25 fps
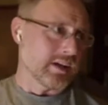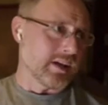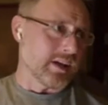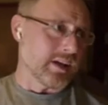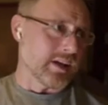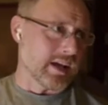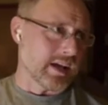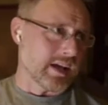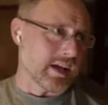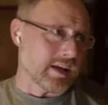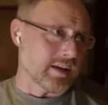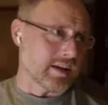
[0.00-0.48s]

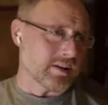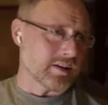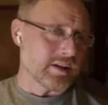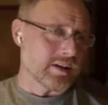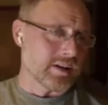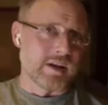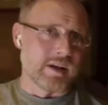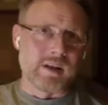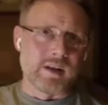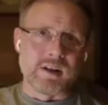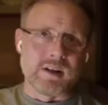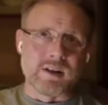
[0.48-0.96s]
And
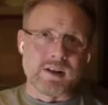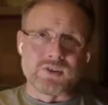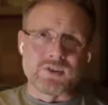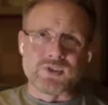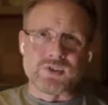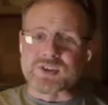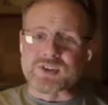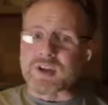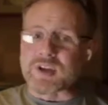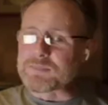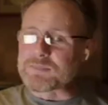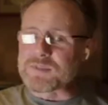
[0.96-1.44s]

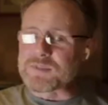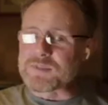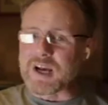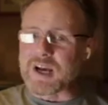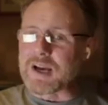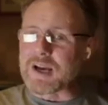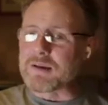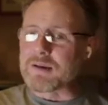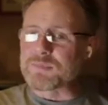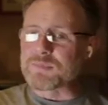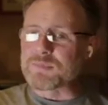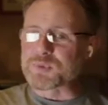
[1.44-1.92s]

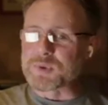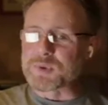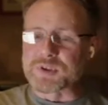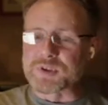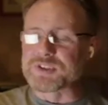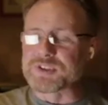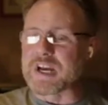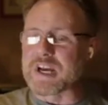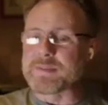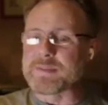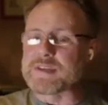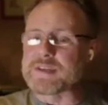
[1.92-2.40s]
sometimes
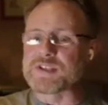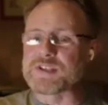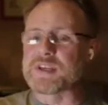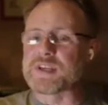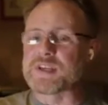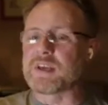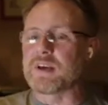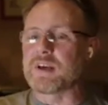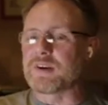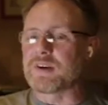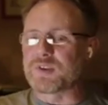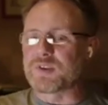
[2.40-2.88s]
real-time
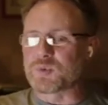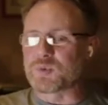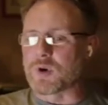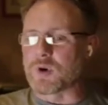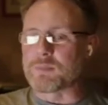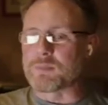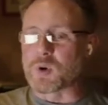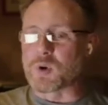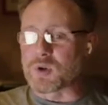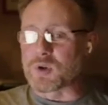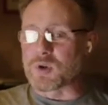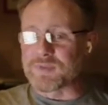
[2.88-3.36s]
ETL is
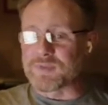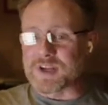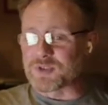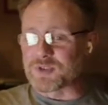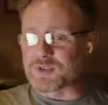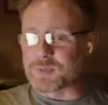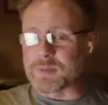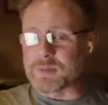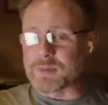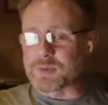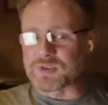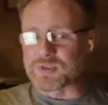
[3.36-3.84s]
what
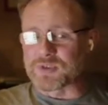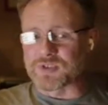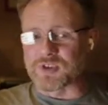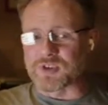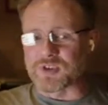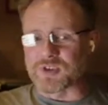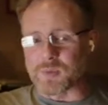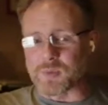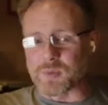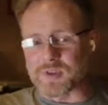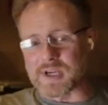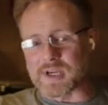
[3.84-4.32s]
motivates people to
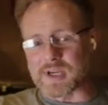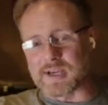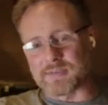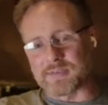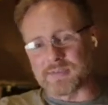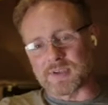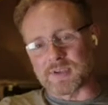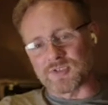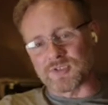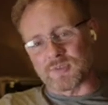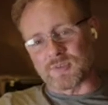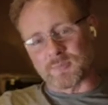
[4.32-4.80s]
start with
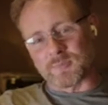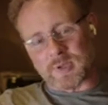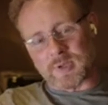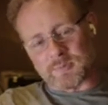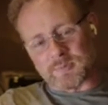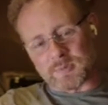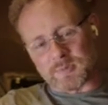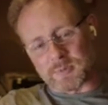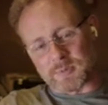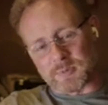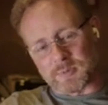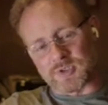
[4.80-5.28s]
Kafka.
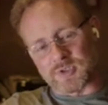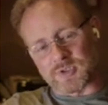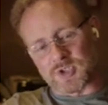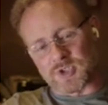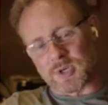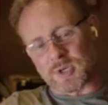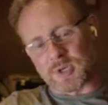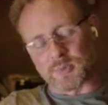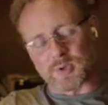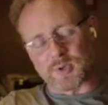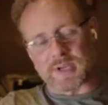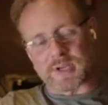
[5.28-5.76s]
Sometimes people just
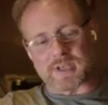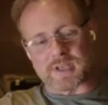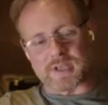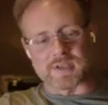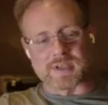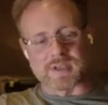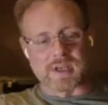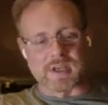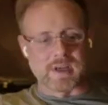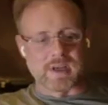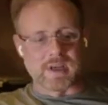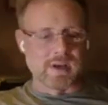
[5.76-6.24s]
jump right
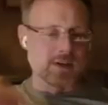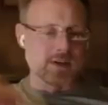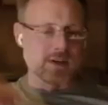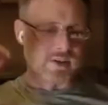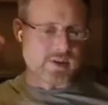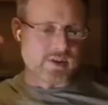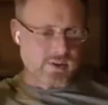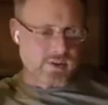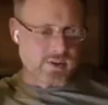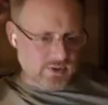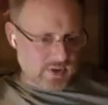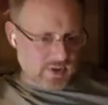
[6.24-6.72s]

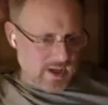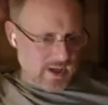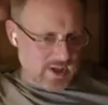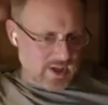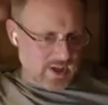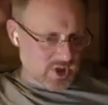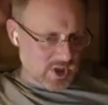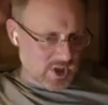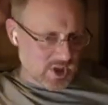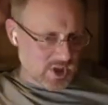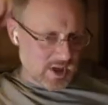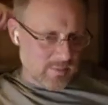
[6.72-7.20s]
into this
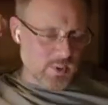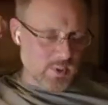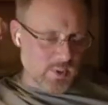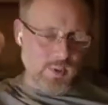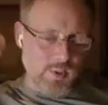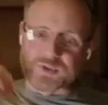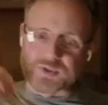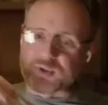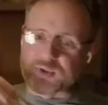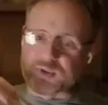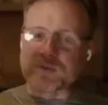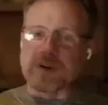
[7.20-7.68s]
stage. But
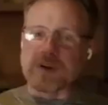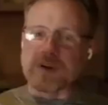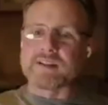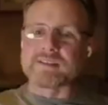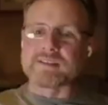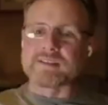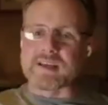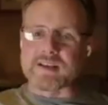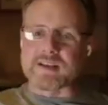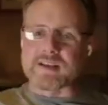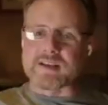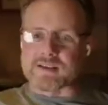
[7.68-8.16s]
once you've
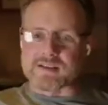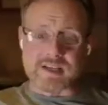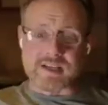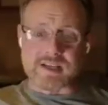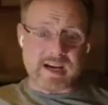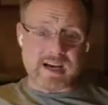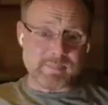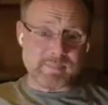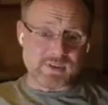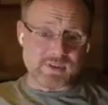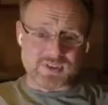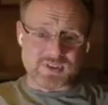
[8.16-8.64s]
got data and
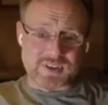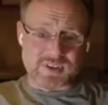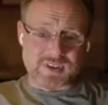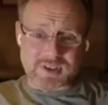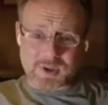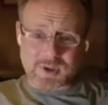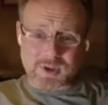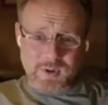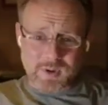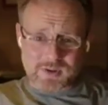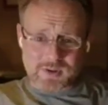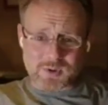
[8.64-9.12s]
topics, you're
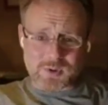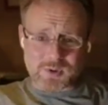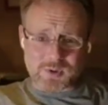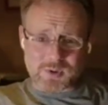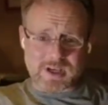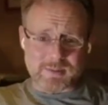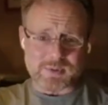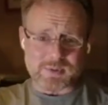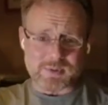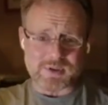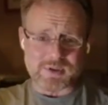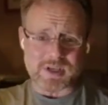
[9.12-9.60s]
going to want to do
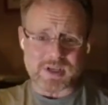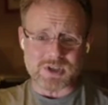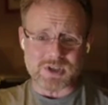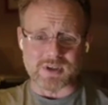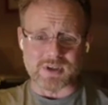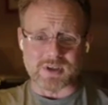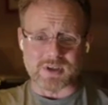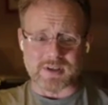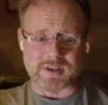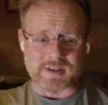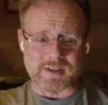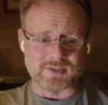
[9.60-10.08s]

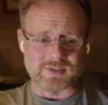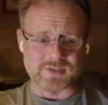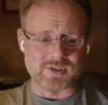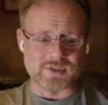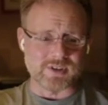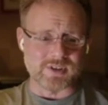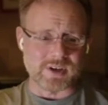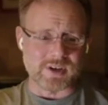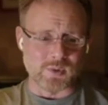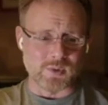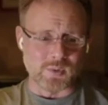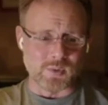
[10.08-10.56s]
computation on it. That's
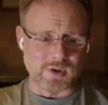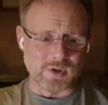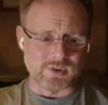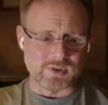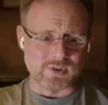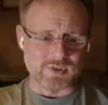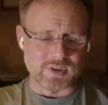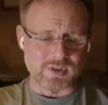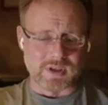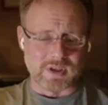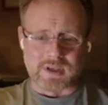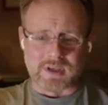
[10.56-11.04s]
just how it
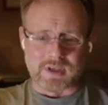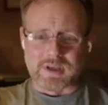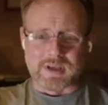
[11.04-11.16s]
works.